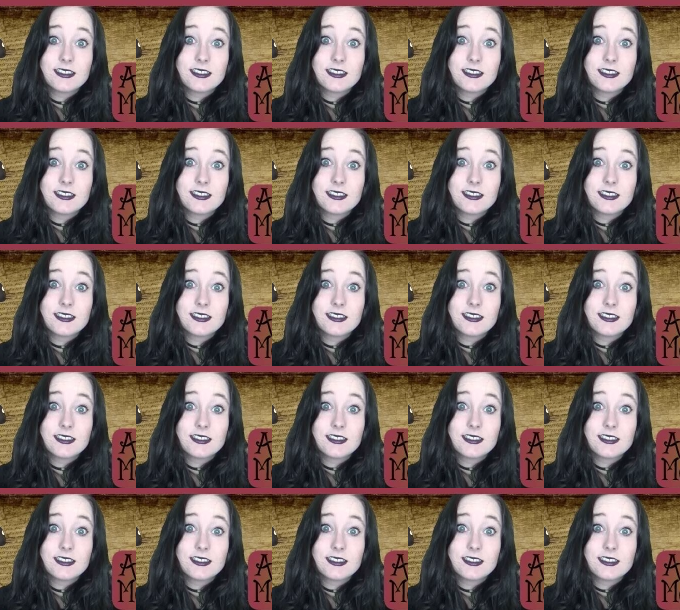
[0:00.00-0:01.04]

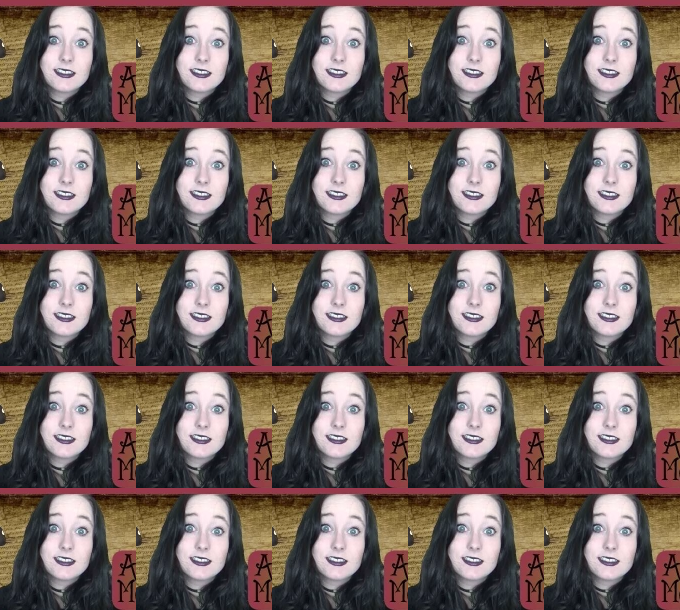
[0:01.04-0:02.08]

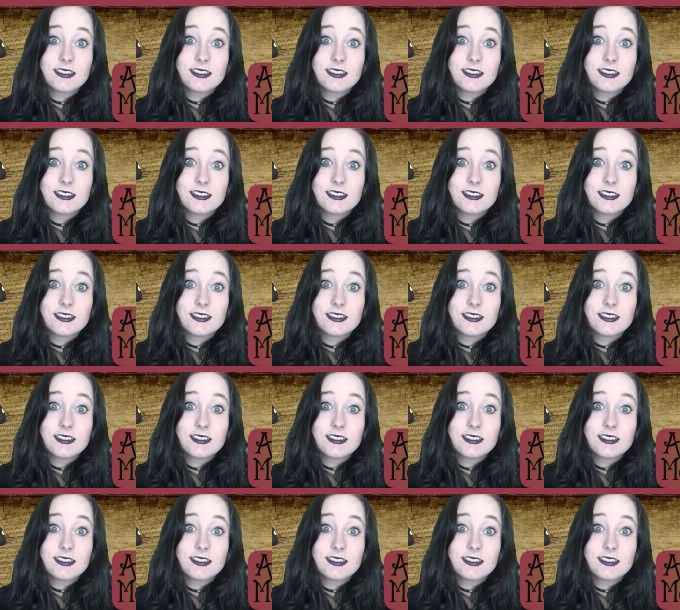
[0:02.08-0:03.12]

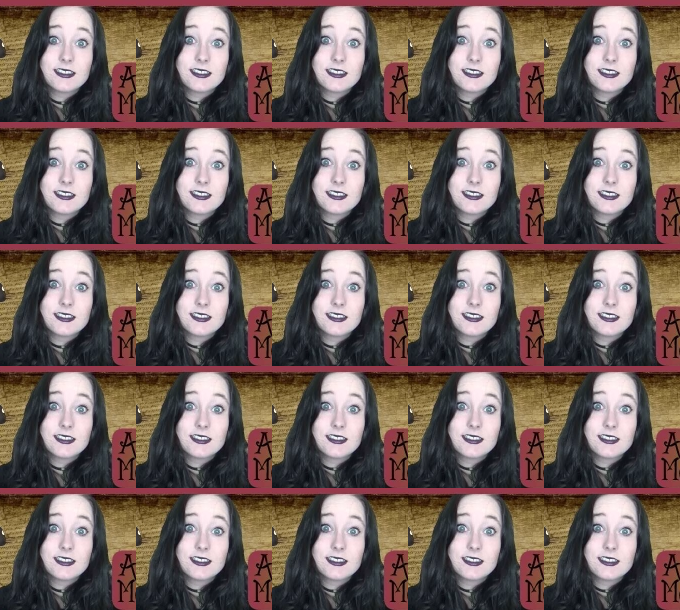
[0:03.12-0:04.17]

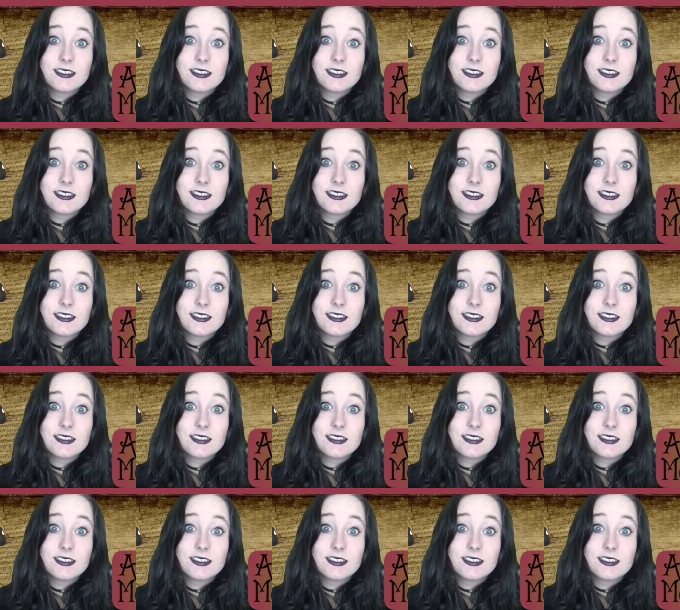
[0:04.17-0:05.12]
This is a still picture; no speech is visible.